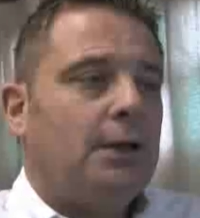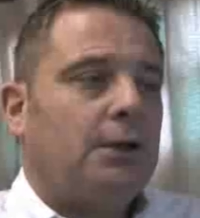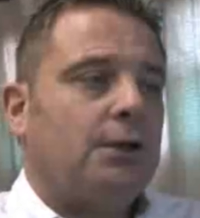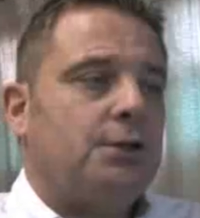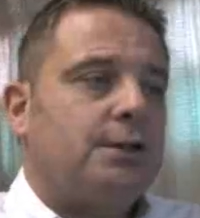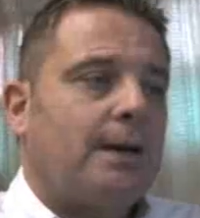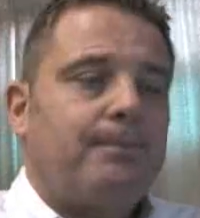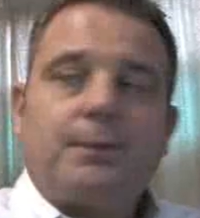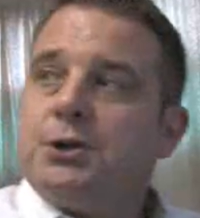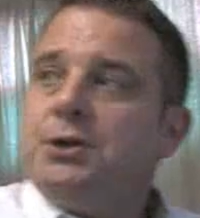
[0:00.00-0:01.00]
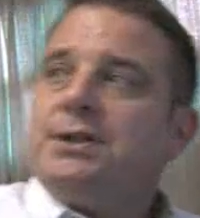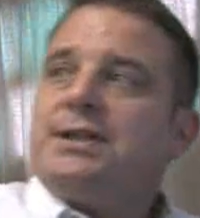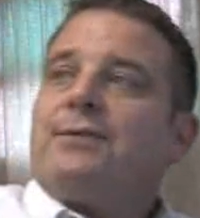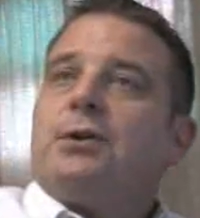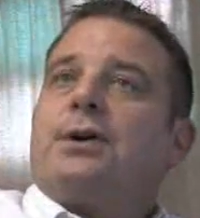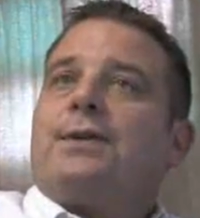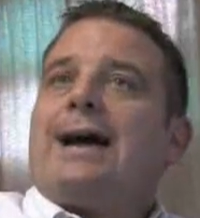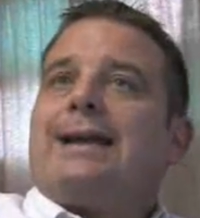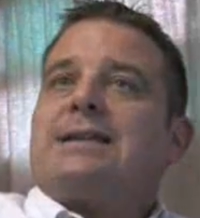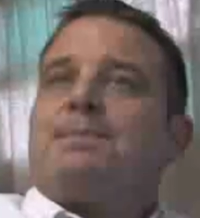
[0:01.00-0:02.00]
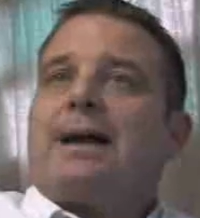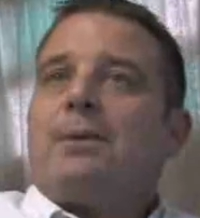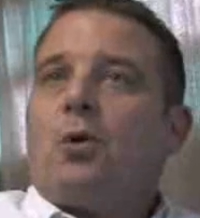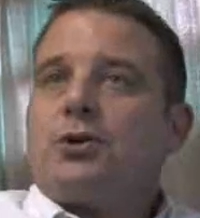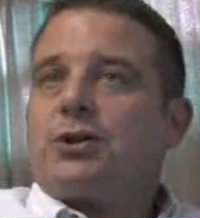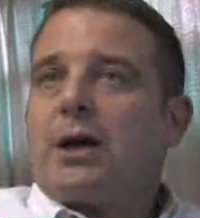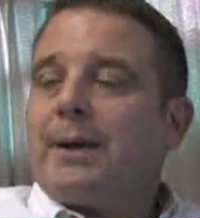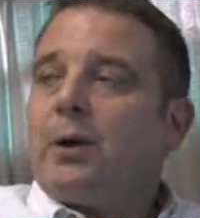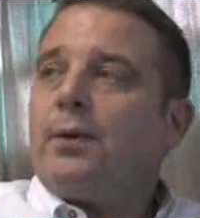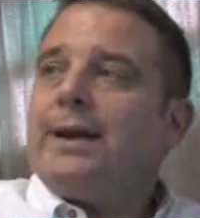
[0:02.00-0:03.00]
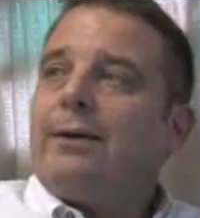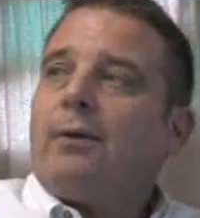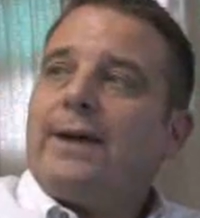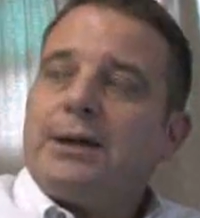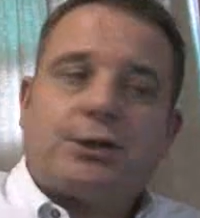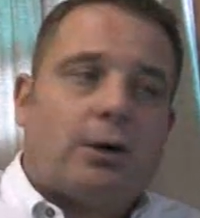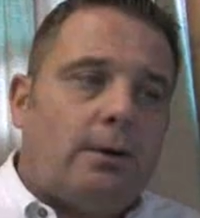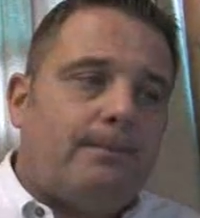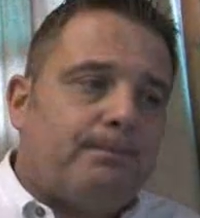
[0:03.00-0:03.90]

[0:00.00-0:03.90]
Could you just have a look at that and explain what's going on here on that chart?